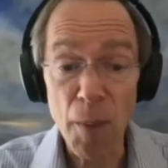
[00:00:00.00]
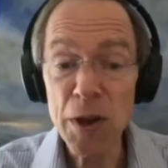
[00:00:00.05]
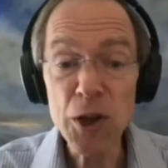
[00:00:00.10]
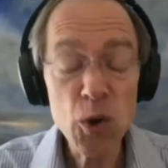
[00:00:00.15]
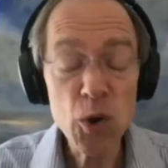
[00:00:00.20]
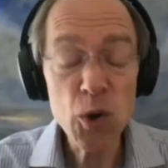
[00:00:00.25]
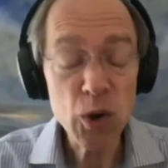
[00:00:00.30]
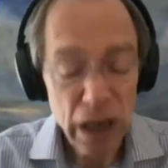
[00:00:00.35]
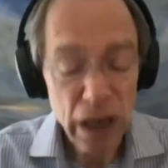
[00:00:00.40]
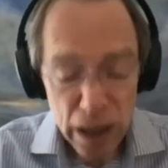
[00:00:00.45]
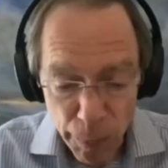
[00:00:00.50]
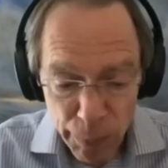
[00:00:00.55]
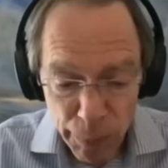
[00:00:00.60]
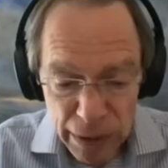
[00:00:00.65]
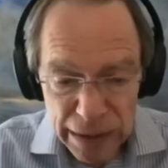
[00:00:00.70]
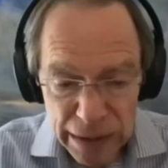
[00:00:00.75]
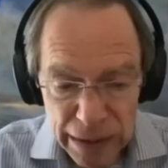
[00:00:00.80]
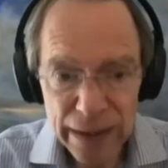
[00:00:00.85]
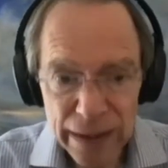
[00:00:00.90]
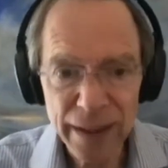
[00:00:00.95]
I mean, you can
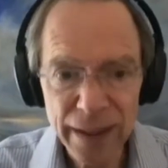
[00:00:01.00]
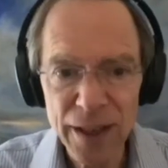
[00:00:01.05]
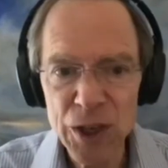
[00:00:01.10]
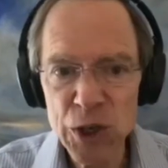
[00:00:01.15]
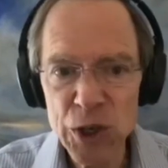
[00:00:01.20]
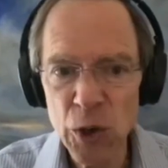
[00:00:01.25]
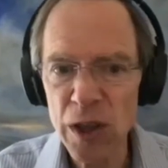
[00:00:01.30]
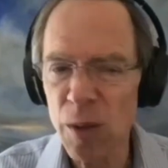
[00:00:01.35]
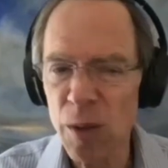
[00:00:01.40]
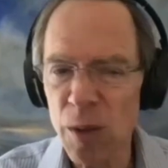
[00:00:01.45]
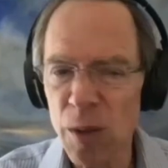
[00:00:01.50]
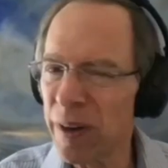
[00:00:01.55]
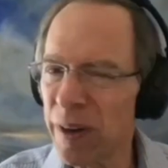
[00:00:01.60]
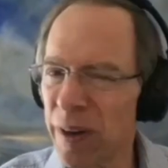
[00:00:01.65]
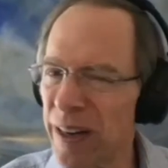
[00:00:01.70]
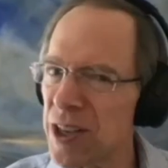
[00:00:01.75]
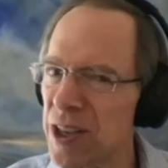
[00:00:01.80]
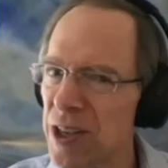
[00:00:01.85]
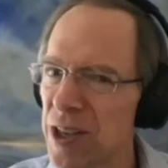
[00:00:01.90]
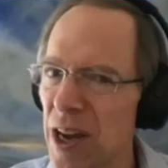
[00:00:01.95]
completely enjoy them, but
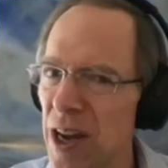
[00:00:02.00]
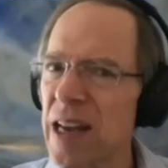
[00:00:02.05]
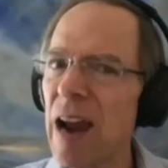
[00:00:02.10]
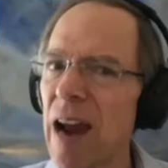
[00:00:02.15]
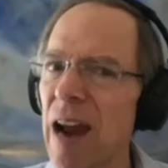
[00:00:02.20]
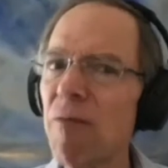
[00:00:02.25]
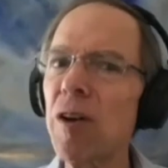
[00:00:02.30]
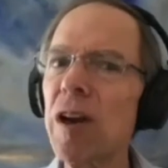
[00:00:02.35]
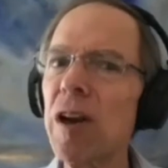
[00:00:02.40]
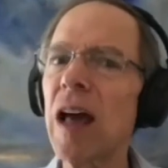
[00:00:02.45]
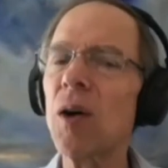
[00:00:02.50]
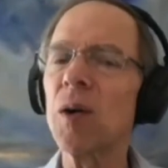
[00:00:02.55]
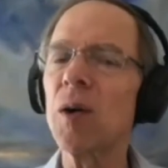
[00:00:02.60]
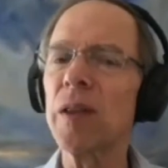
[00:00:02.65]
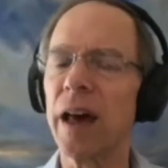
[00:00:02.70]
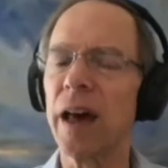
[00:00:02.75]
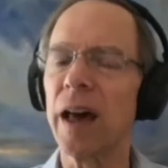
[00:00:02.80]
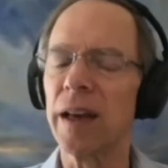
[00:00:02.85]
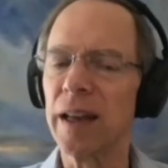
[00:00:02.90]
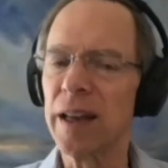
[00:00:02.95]
it's nice every now
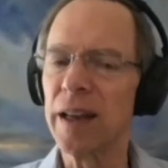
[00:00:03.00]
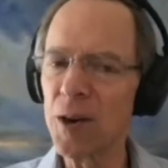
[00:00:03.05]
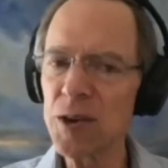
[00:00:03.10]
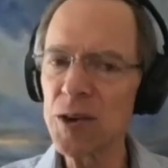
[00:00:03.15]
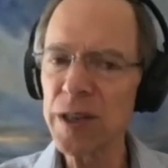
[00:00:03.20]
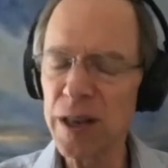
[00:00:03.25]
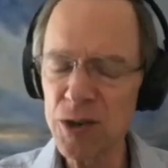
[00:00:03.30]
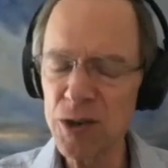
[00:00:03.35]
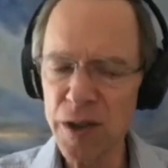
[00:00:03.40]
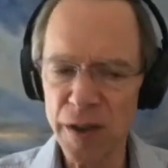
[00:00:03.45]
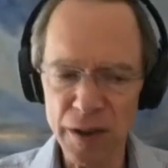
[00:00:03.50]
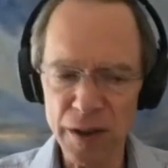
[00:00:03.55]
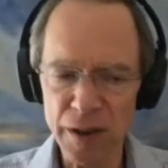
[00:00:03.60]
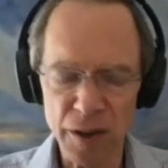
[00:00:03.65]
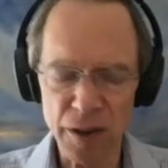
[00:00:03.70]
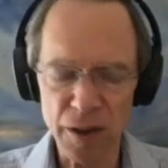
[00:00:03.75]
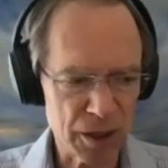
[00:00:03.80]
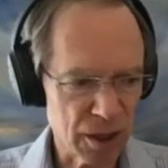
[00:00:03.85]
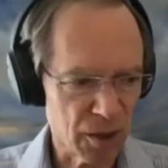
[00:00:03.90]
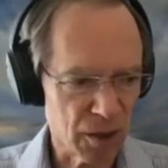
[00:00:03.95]
and then. And here's here's the thing
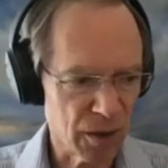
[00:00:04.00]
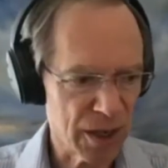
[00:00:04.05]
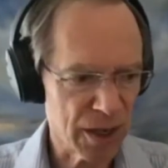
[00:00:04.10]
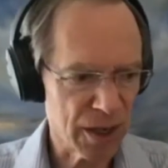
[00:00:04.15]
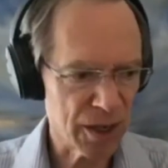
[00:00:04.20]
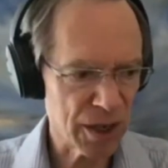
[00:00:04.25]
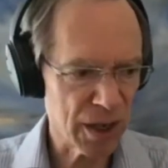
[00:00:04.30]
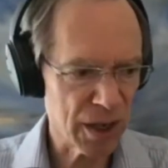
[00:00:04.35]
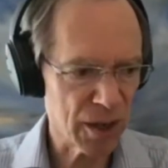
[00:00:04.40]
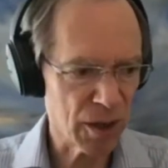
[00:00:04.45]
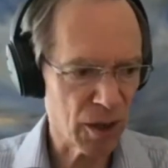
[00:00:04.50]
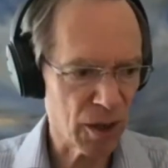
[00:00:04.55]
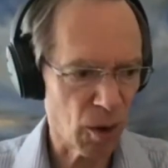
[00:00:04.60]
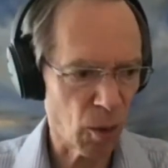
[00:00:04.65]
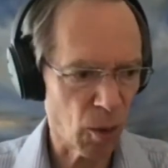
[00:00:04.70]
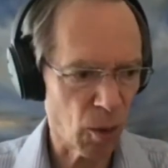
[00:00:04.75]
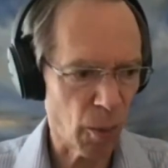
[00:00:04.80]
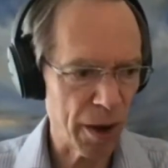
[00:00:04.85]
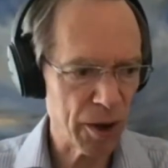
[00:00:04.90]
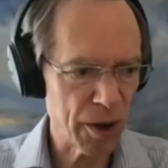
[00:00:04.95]
you can do is the
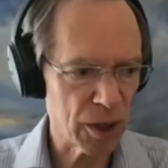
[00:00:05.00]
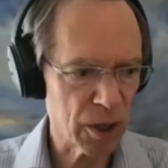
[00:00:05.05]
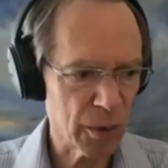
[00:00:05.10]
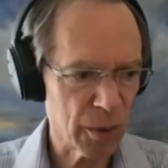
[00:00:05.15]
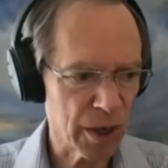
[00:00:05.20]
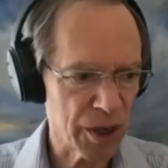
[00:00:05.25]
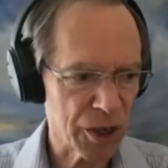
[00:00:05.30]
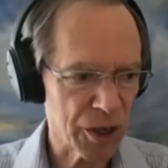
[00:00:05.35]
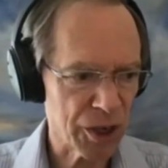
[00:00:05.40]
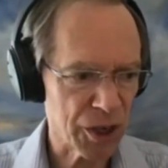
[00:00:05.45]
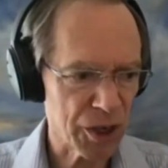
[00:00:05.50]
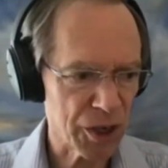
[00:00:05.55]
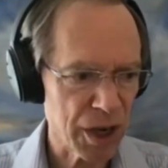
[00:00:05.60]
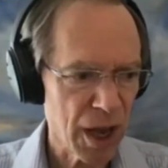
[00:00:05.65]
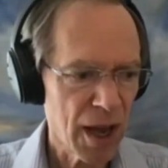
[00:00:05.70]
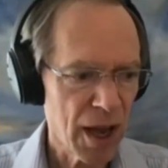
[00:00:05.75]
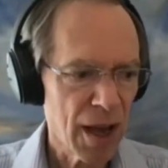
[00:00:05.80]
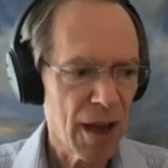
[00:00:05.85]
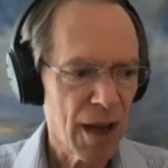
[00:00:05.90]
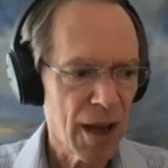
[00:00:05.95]
way you can do it is just